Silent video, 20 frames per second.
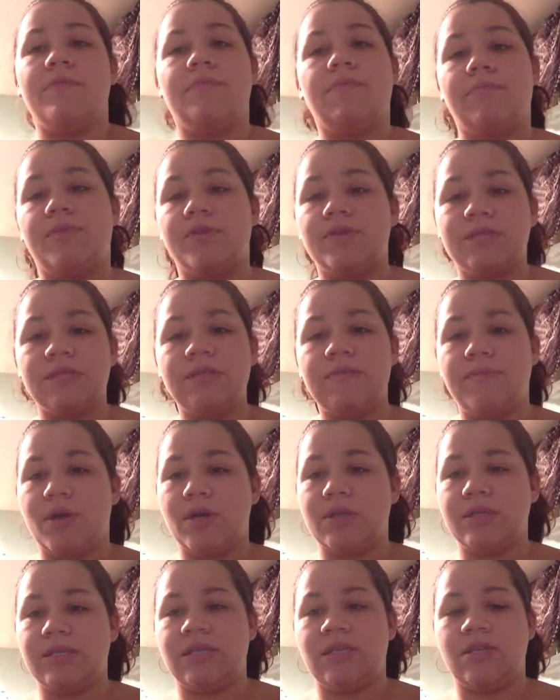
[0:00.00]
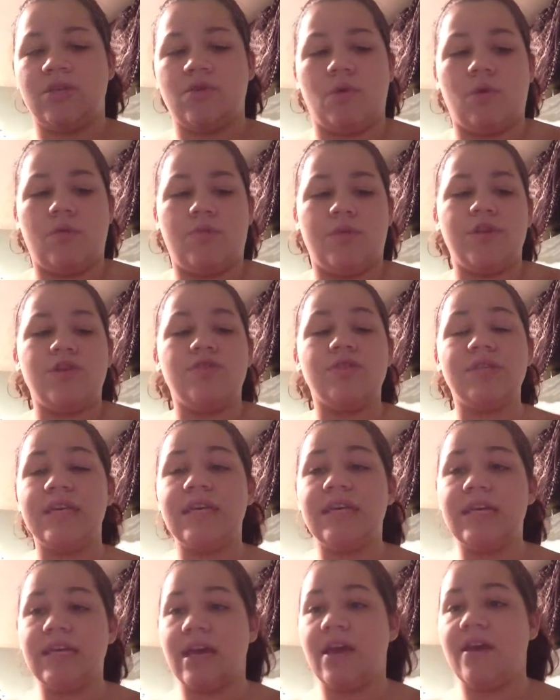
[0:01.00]
from person to person, or when you're
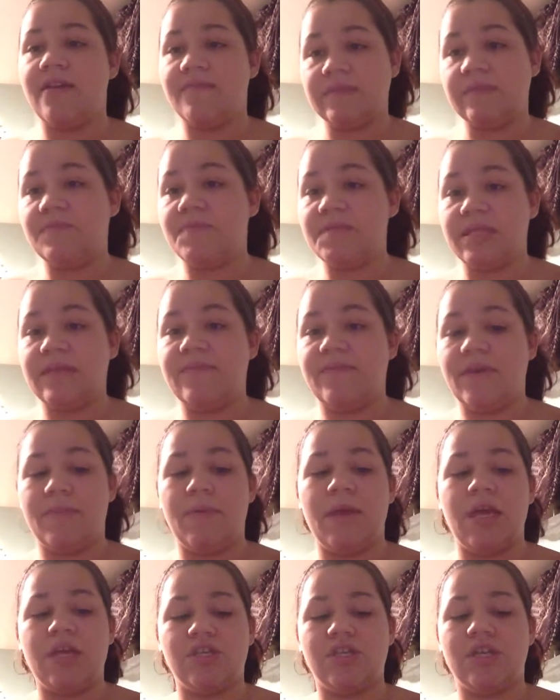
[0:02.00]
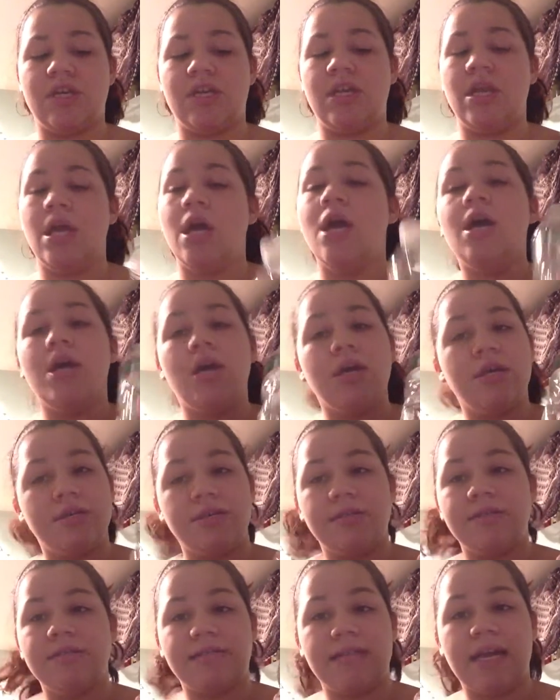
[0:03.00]
taking care of a specific patient.
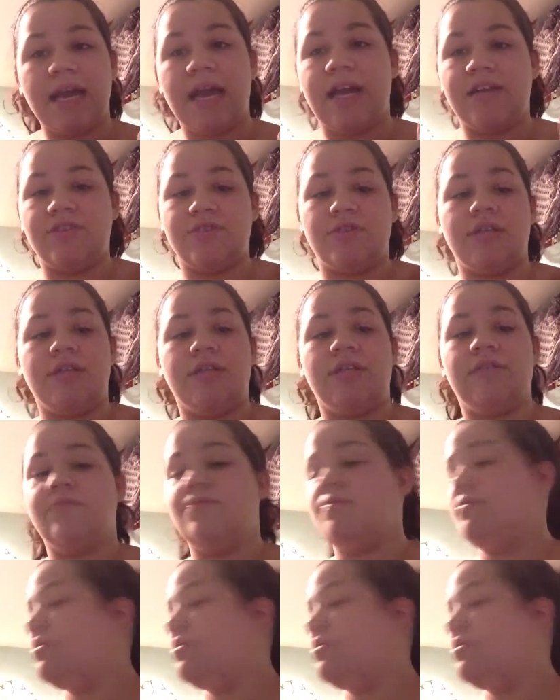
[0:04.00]
Stay hydrated.